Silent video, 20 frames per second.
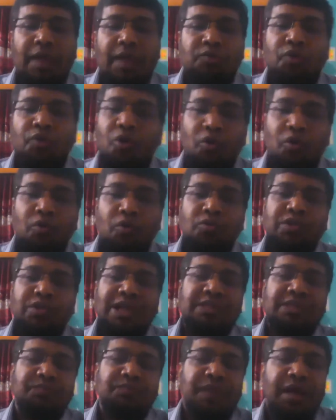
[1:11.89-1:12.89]
Though
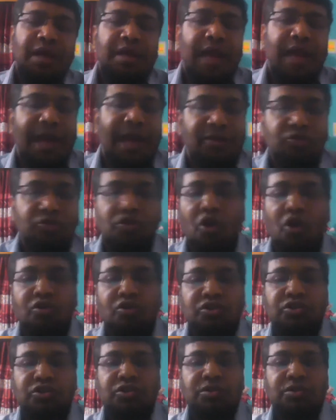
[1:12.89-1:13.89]
Shakespeare had
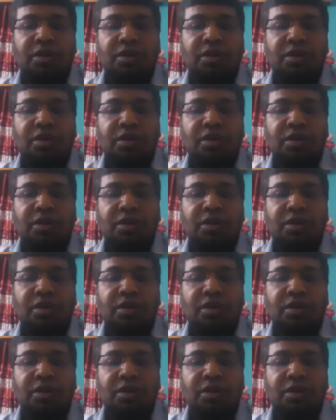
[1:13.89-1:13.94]
not